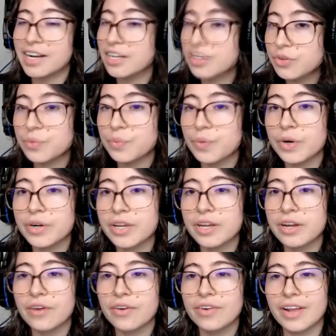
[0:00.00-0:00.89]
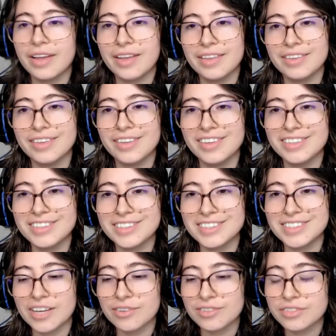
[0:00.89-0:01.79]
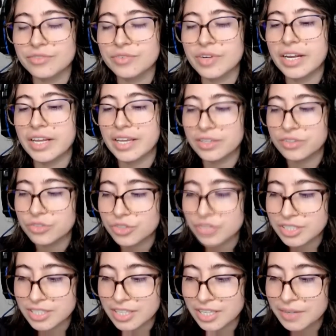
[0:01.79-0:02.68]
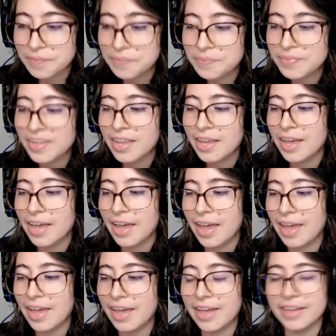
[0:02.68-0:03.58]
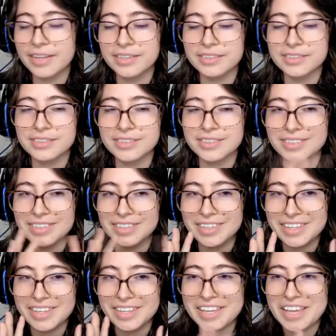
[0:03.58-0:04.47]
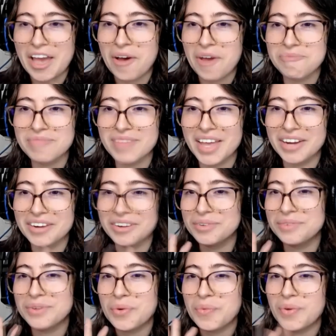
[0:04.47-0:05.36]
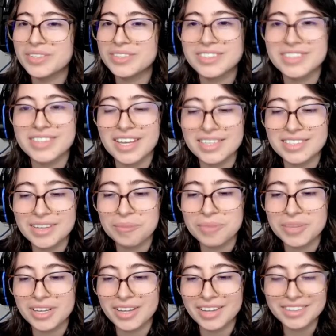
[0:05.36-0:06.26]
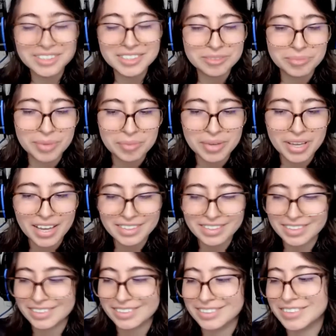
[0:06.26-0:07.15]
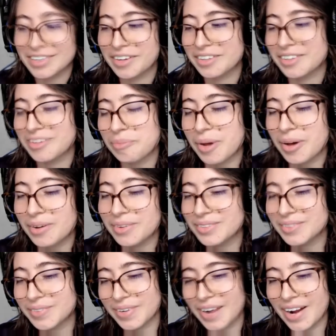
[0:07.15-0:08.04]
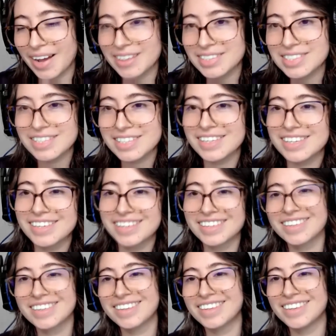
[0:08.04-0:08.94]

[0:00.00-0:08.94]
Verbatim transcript: study you're working on. It, it sounds really interesting. And yeah, I don't know if you want to say something else, maybe I didn't talk about or ask.